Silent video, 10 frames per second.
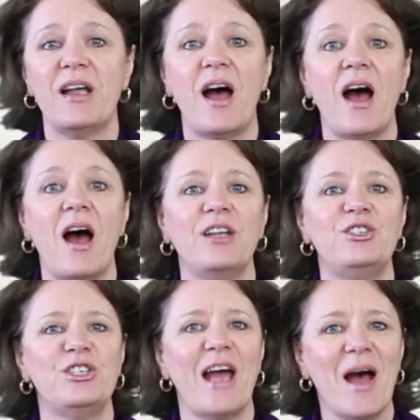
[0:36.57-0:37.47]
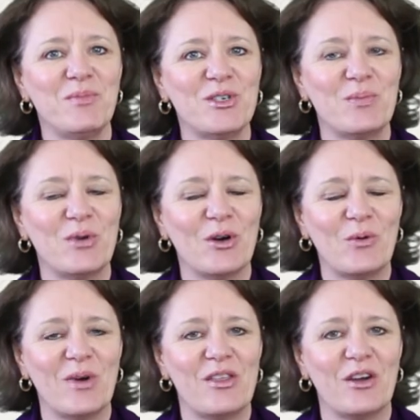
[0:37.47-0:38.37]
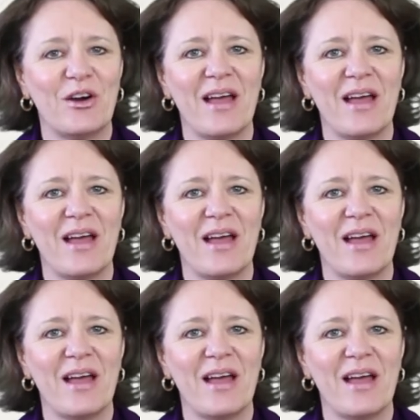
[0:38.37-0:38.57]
a chapter book with her,